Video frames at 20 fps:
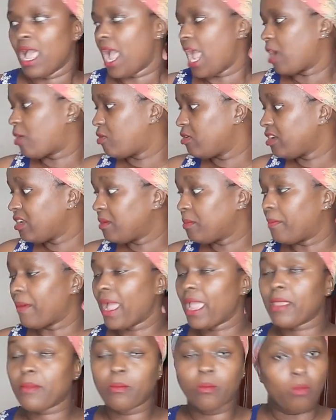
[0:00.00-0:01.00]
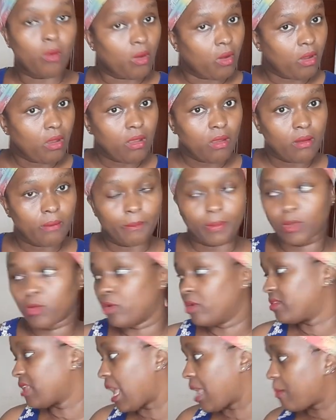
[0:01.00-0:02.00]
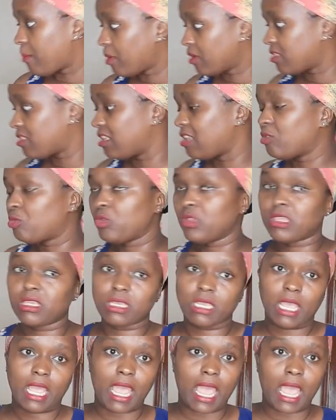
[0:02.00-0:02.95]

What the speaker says: I couldn't buy more because I bought things which